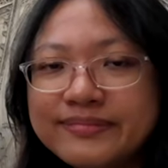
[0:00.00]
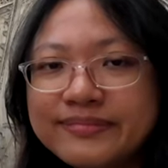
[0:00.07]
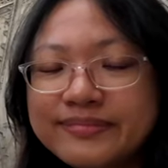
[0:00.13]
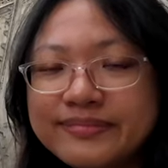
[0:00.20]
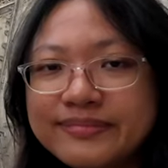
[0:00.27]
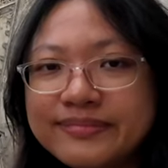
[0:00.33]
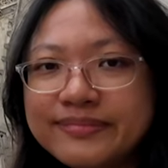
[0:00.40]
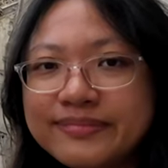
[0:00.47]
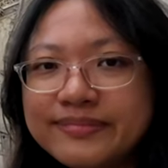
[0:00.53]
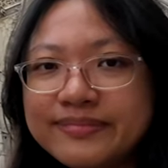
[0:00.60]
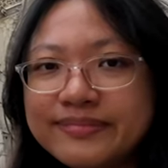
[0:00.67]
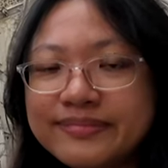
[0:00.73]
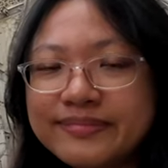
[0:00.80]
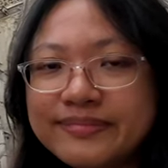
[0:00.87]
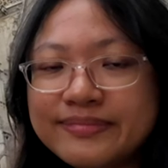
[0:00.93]

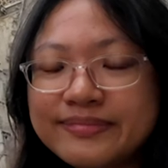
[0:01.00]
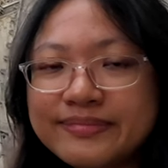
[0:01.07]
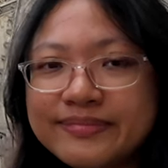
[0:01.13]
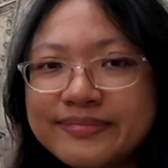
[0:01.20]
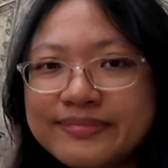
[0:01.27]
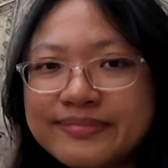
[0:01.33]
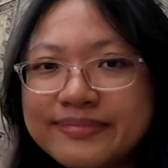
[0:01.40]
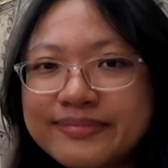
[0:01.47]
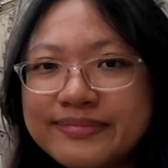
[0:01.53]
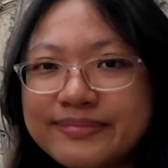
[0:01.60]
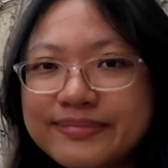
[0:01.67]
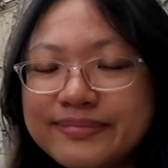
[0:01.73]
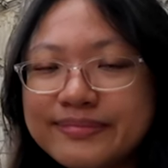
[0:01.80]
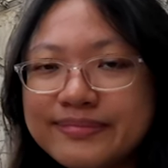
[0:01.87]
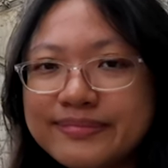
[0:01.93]

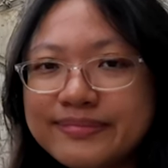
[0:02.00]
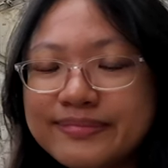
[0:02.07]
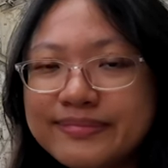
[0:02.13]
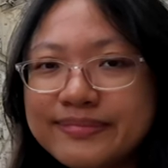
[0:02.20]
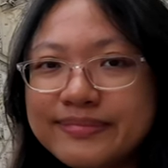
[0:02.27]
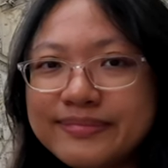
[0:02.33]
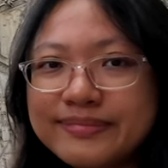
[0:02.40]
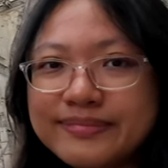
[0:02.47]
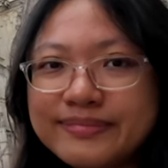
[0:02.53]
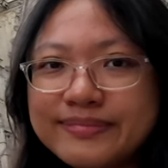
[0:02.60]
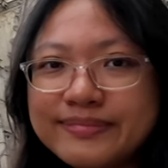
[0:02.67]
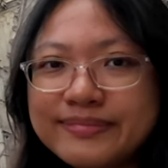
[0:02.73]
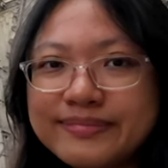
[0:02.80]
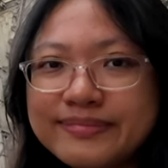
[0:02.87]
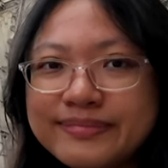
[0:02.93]

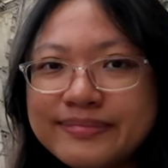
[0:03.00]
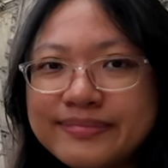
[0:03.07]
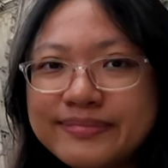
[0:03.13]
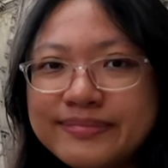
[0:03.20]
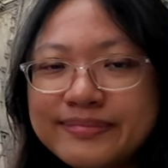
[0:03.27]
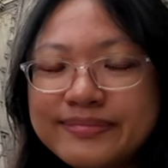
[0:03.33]
[no speech]